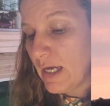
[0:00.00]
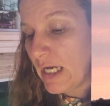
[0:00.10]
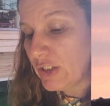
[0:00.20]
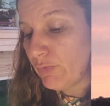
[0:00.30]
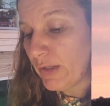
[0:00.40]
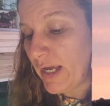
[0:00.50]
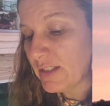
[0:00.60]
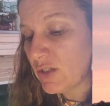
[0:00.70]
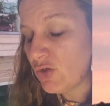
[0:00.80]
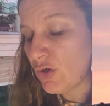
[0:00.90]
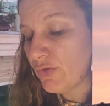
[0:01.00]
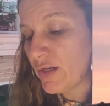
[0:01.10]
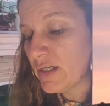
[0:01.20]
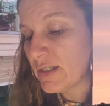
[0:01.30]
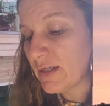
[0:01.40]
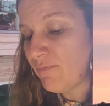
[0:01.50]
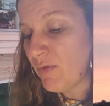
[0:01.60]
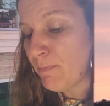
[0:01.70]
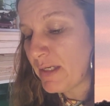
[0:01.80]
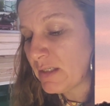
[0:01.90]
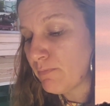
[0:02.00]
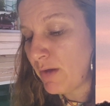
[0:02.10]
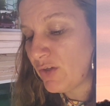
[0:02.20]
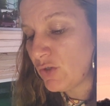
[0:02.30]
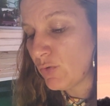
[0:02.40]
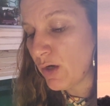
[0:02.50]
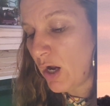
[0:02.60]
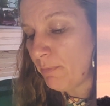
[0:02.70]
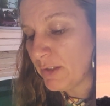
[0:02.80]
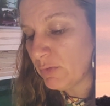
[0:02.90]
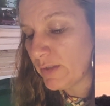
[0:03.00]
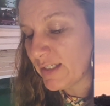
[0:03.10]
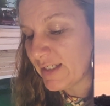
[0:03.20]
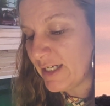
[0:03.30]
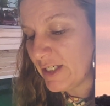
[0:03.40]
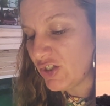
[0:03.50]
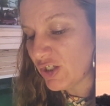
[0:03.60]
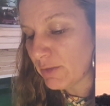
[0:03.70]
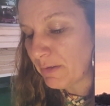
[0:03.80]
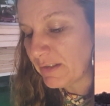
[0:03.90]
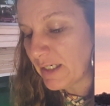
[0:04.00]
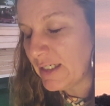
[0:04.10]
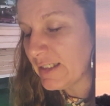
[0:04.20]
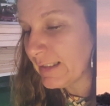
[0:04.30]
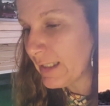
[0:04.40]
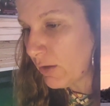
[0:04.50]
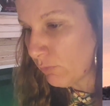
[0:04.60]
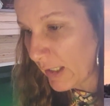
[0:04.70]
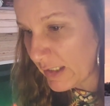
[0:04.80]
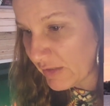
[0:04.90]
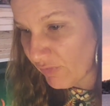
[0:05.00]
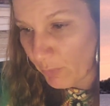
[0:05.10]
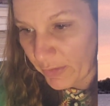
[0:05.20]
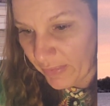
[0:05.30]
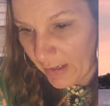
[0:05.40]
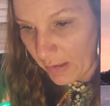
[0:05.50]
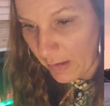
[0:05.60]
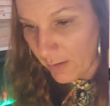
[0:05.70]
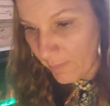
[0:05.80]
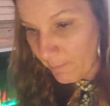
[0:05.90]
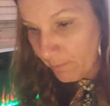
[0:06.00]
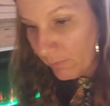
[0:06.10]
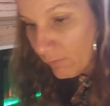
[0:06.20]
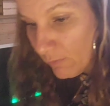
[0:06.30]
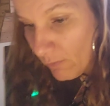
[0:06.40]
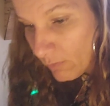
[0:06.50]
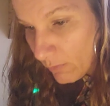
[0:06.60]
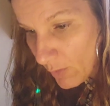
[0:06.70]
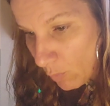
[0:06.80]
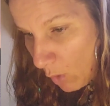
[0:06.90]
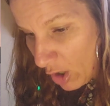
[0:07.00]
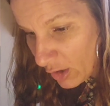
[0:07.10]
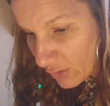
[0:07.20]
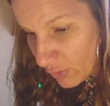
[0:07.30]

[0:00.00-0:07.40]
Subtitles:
As you relax into your authentic self, the best method to accomplish what is needed shall spontaneously arise from within. Walk